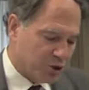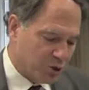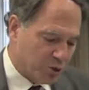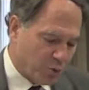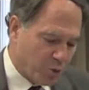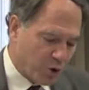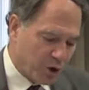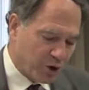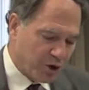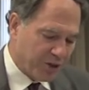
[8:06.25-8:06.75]

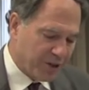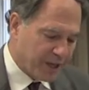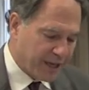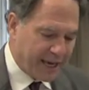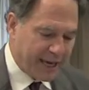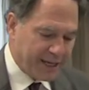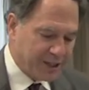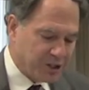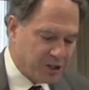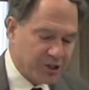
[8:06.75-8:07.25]
to work on the
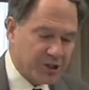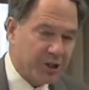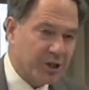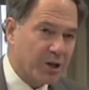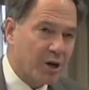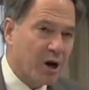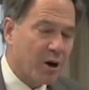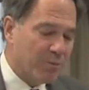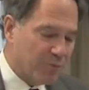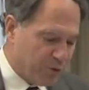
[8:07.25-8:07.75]
cases
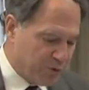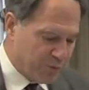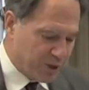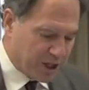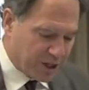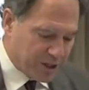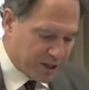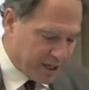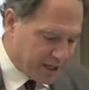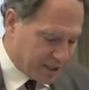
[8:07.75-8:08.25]
that come from
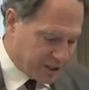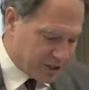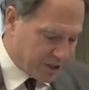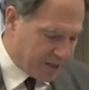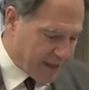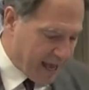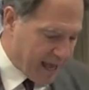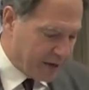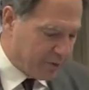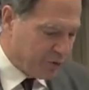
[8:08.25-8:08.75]
the clinics
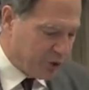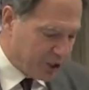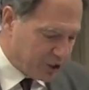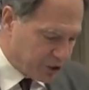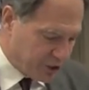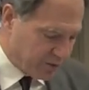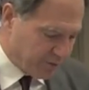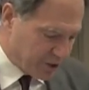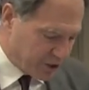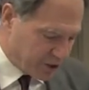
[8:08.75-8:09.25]
in that
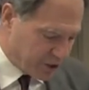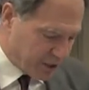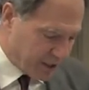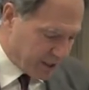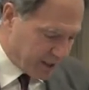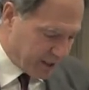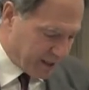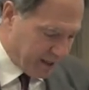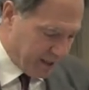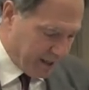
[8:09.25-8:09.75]
region of the
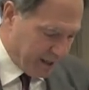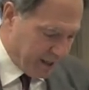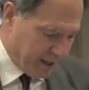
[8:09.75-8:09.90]
city.